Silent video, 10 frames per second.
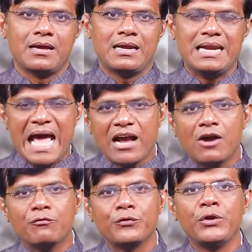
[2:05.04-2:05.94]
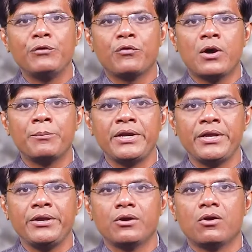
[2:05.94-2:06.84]
Lack of
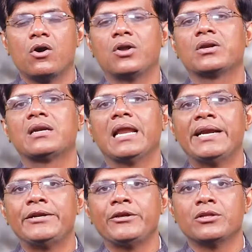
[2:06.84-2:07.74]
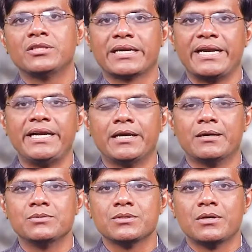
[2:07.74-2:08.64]
uniformity or clarity on the credit
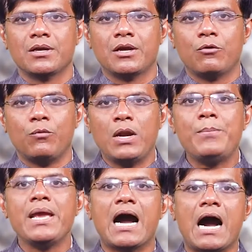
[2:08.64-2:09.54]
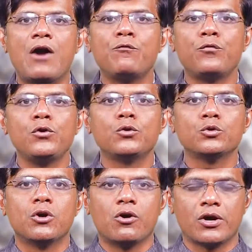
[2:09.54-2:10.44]
terms will be harmful to
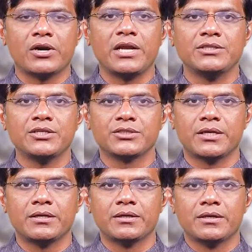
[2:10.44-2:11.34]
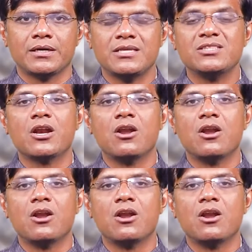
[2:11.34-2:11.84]
the organization in the